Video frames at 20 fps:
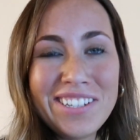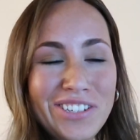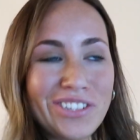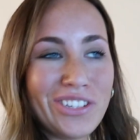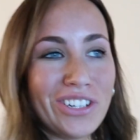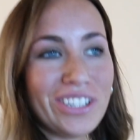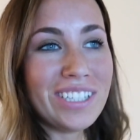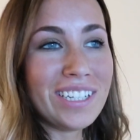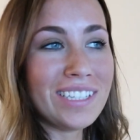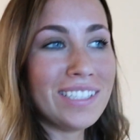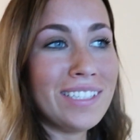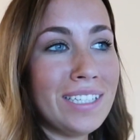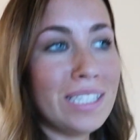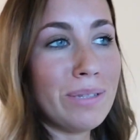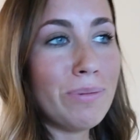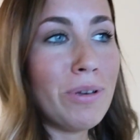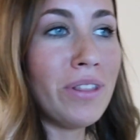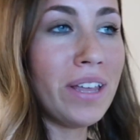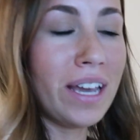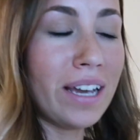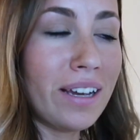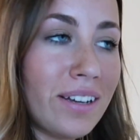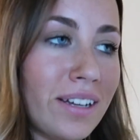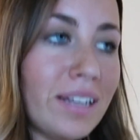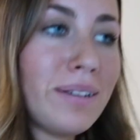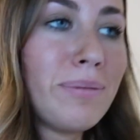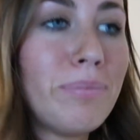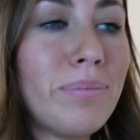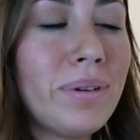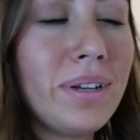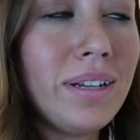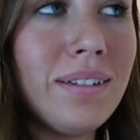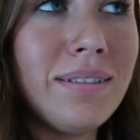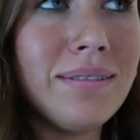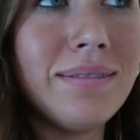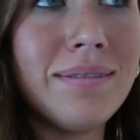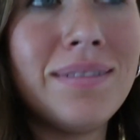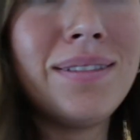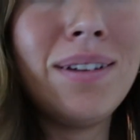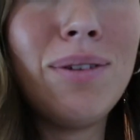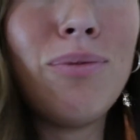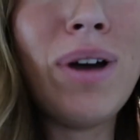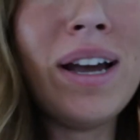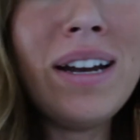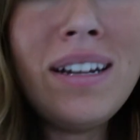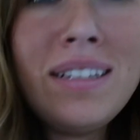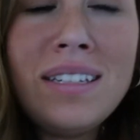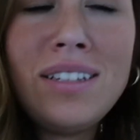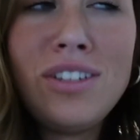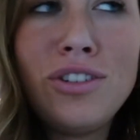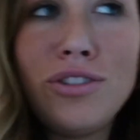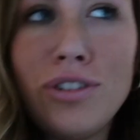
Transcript: this shirt doesn't smell that good. But why does this